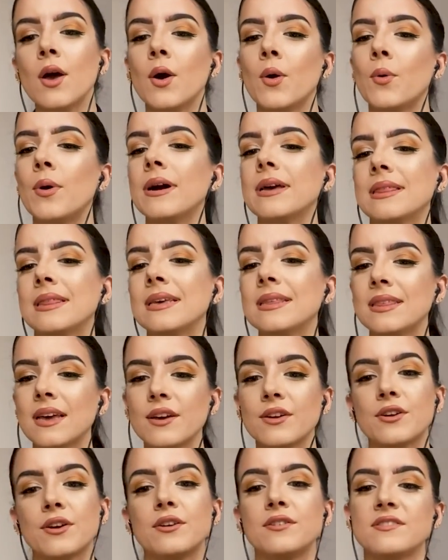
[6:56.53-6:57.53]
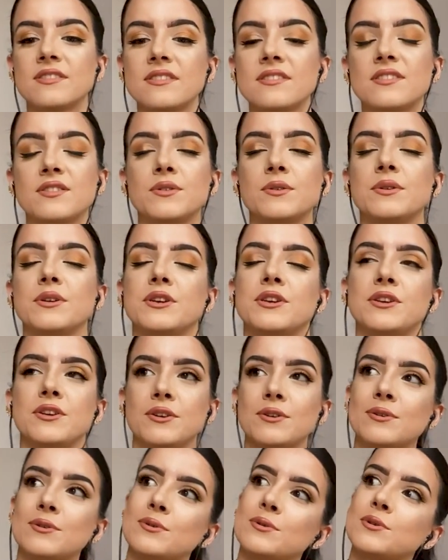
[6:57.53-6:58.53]
Well, I think that goes into a
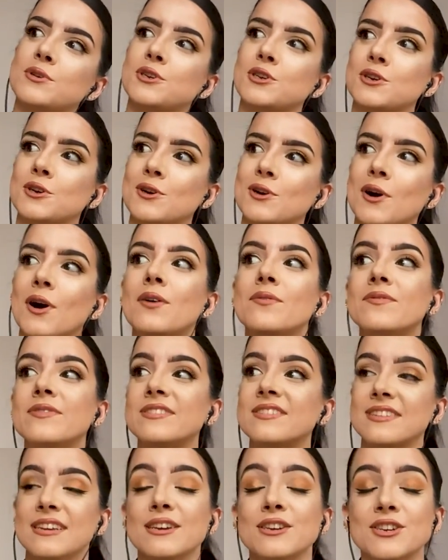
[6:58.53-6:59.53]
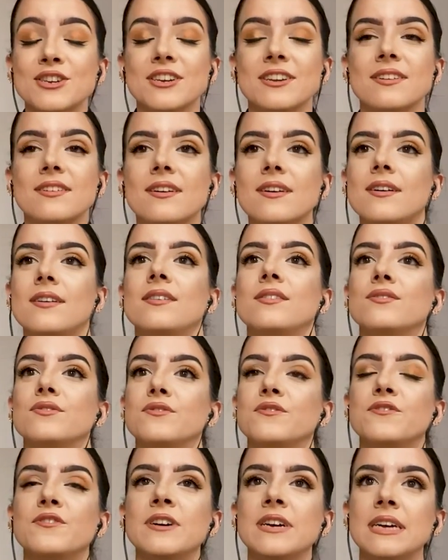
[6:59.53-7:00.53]
huge conversation
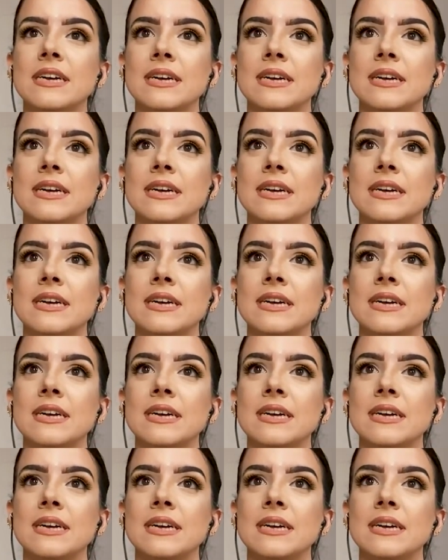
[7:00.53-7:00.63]
of,